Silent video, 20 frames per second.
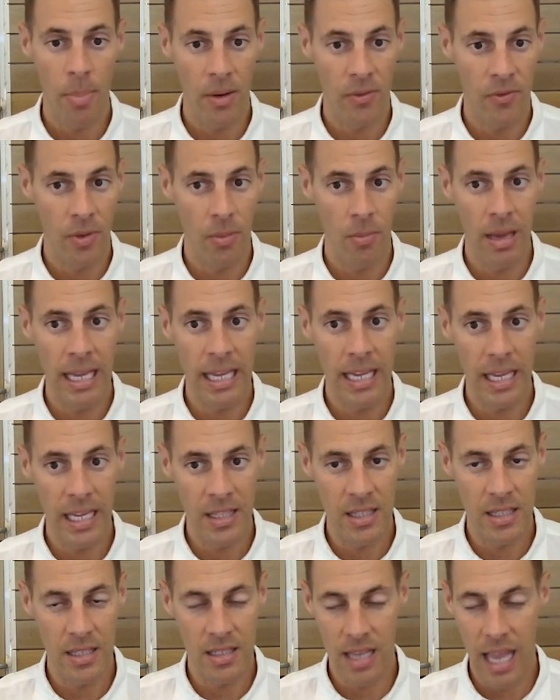But for me,
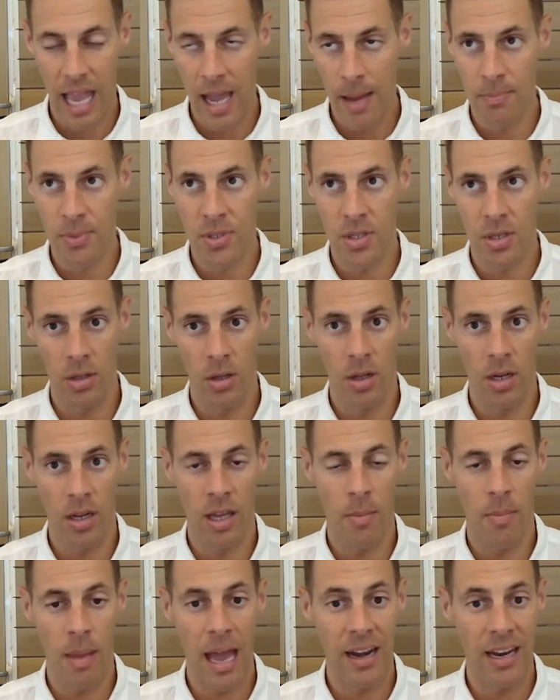it's
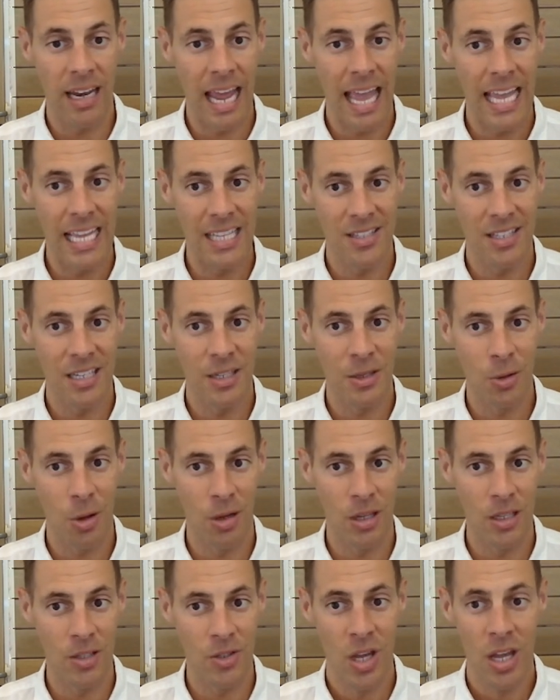absolutely about enhancing
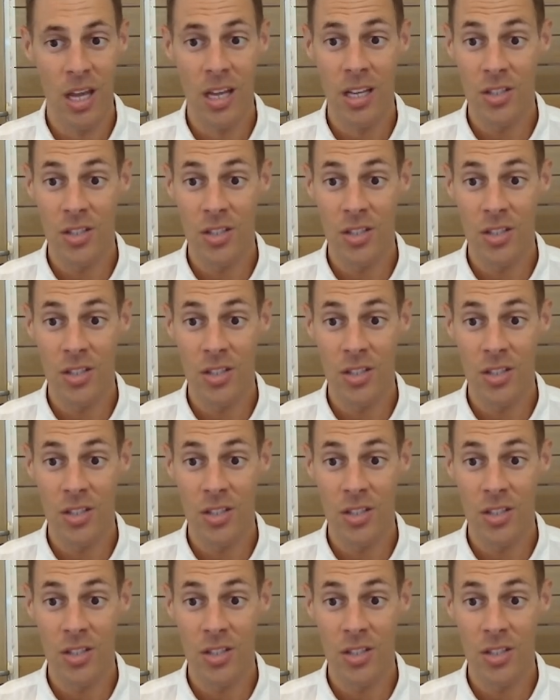knowledge.